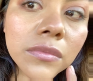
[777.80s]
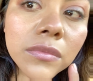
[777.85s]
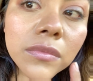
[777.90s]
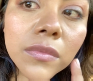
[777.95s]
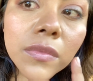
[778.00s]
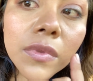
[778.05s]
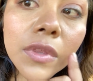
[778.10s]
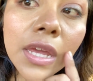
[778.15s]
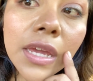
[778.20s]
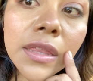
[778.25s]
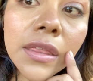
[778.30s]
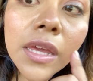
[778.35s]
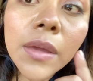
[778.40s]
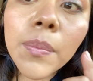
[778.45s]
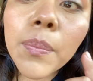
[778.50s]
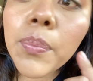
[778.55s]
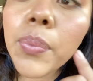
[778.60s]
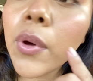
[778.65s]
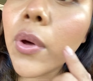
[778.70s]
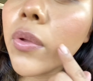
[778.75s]
like
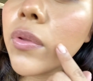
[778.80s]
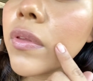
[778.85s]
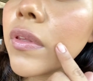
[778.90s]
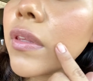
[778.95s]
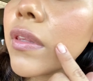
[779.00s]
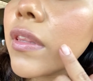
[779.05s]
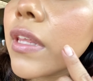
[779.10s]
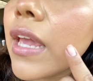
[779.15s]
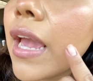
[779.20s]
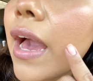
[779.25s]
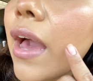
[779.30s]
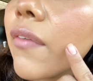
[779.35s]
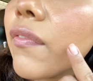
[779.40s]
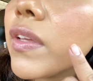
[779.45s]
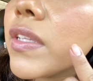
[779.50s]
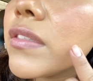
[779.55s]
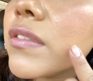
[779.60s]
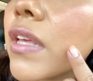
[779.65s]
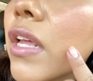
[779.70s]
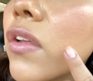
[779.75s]
they
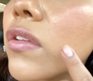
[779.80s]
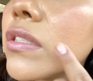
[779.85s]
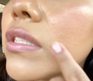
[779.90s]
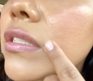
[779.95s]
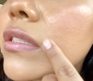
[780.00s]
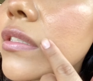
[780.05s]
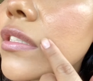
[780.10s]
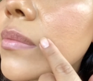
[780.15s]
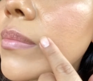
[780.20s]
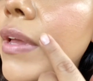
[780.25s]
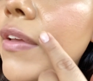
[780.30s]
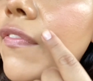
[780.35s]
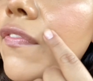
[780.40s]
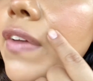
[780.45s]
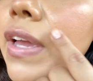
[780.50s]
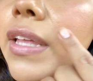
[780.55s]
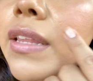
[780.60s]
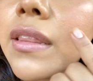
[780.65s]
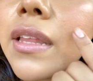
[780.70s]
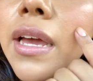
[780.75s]
haven't settled into my
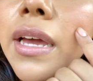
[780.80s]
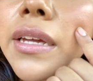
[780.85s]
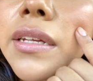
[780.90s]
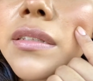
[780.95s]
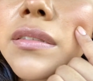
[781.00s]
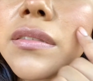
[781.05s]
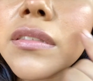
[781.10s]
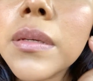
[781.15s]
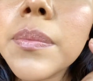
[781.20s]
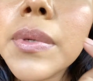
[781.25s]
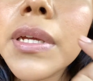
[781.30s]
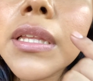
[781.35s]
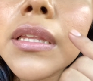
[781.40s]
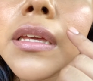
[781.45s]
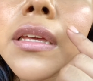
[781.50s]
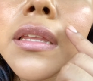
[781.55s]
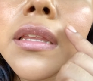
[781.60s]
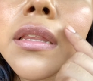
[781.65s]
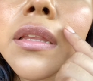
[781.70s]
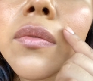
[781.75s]
fine lines.
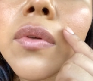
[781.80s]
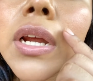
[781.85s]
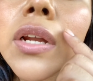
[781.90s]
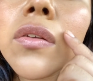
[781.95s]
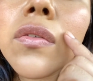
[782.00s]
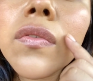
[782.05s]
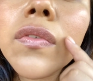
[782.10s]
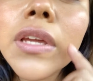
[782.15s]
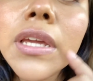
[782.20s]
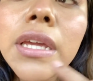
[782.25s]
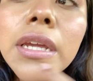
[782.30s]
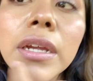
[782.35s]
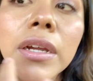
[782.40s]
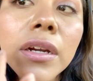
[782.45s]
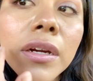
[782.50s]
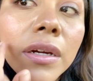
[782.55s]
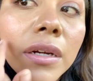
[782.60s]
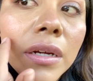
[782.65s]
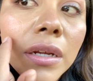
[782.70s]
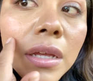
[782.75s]
Typically right over
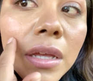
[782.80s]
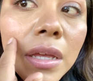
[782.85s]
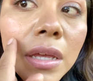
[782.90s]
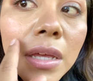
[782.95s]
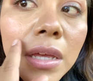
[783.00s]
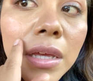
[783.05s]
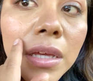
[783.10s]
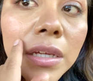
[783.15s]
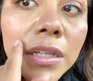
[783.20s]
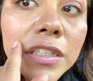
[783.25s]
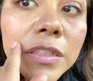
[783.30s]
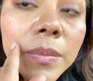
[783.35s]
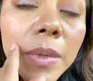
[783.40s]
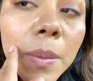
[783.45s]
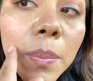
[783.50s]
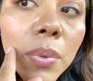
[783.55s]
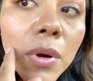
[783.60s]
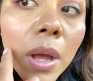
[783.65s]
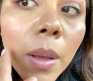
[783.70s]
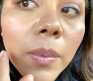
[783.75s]
here is my
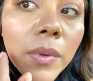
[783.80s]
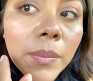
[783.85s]
problem